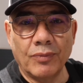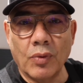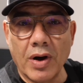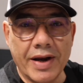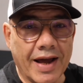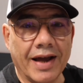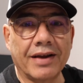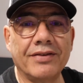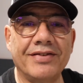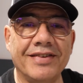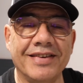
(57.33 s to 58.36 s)

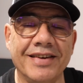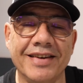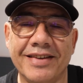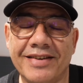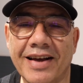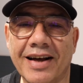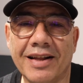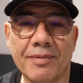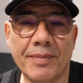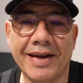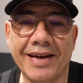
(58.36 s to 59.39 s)
1X
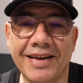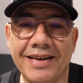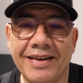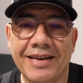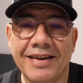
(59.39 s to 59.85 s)
telling me